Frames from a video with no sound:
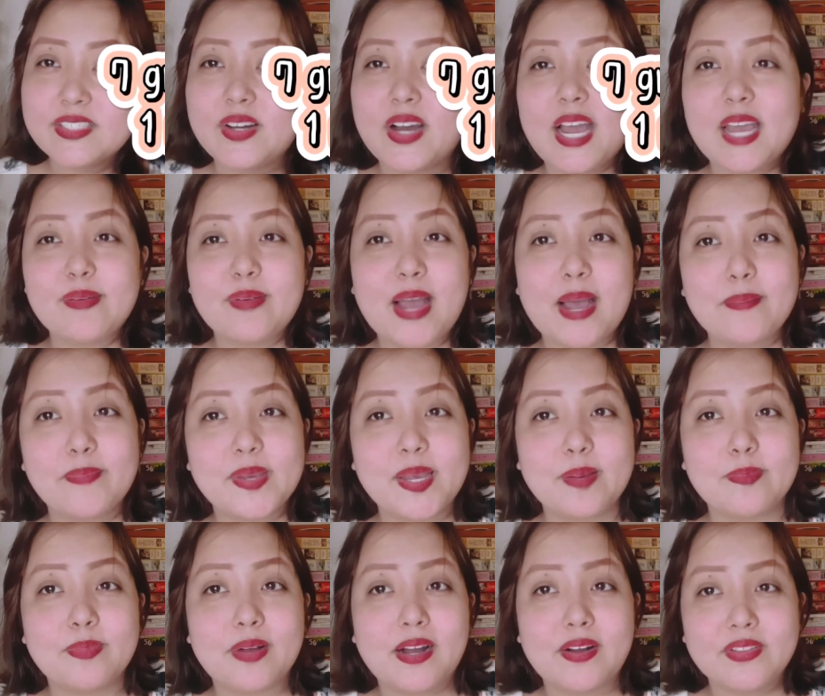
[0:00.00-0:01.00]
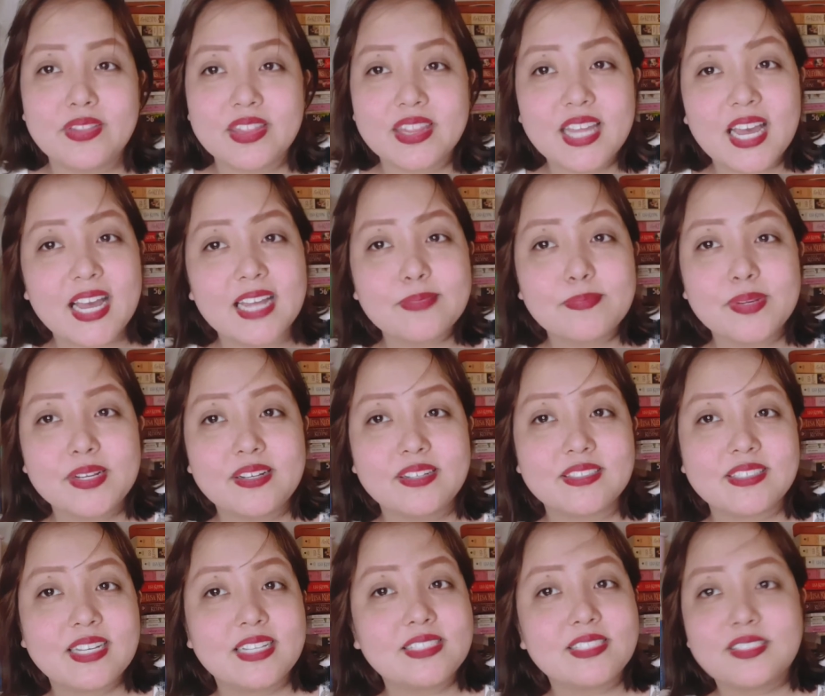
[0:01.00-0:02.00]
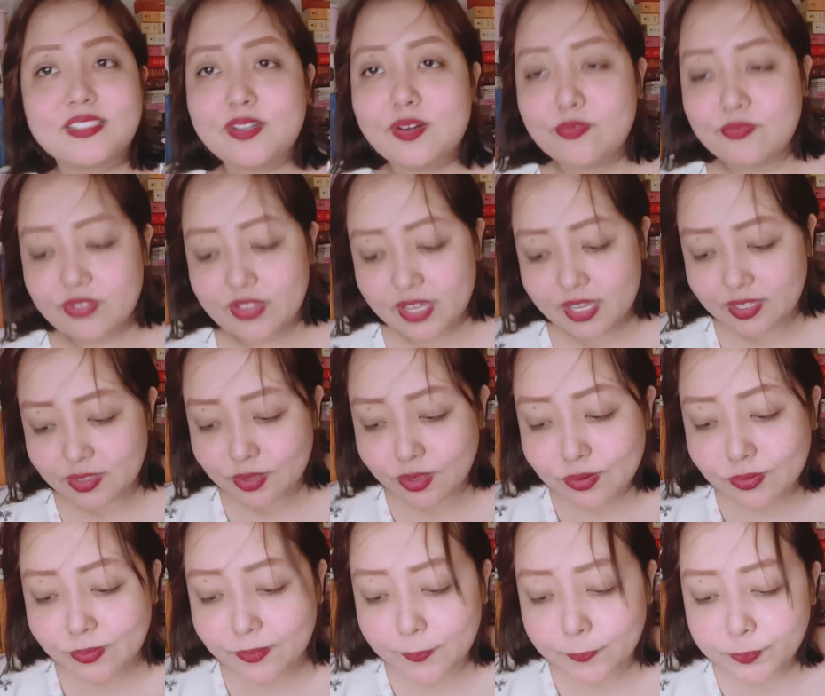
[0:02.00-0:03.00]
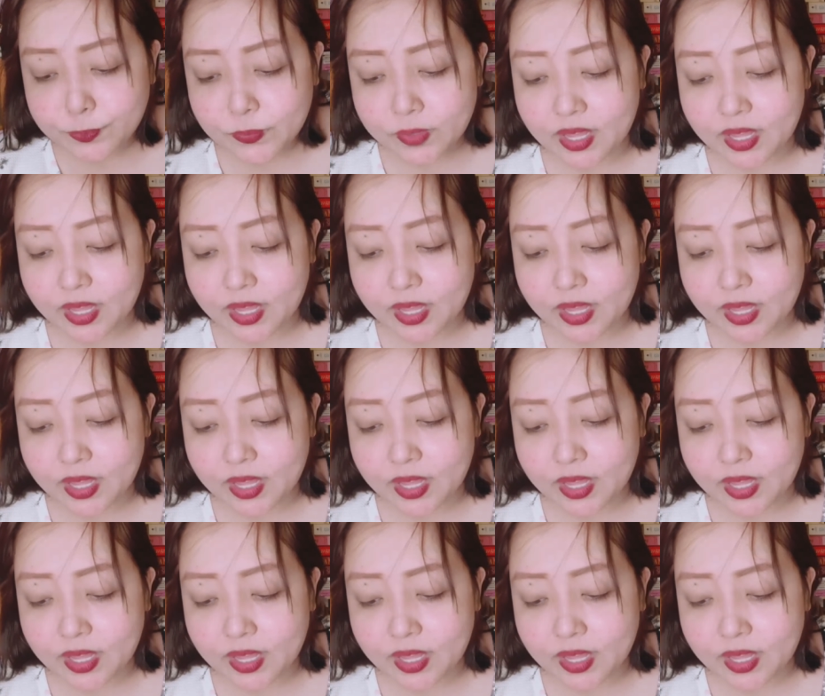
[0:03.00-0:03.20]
so I'm happy about that because it's something new.